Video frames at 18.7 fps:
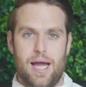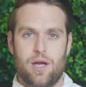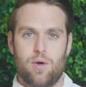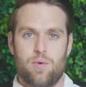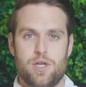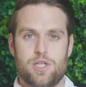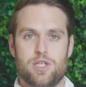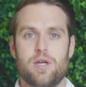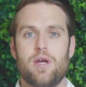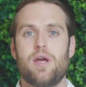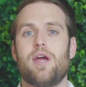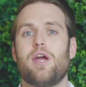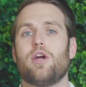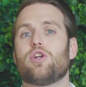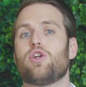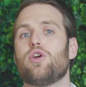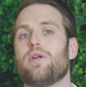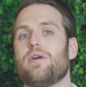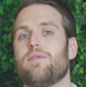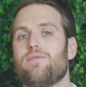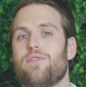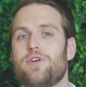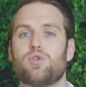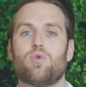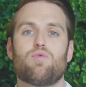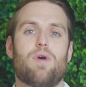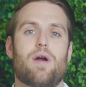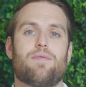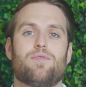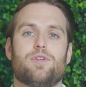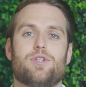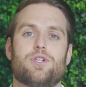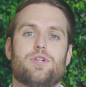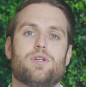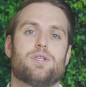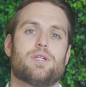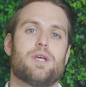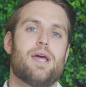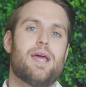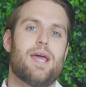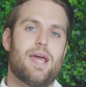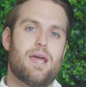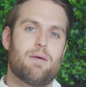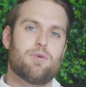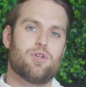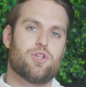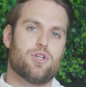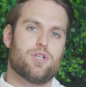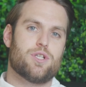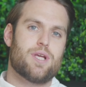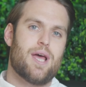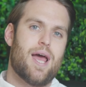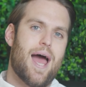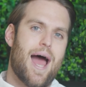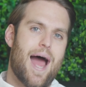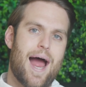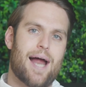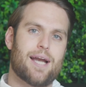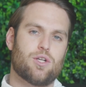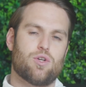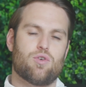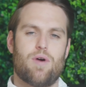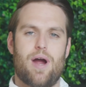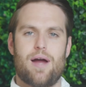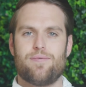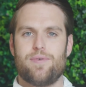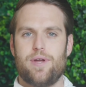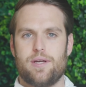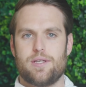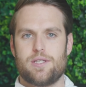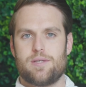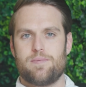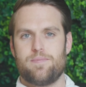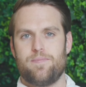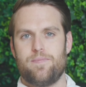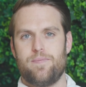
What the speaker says: language, including visual references, images, and graphics.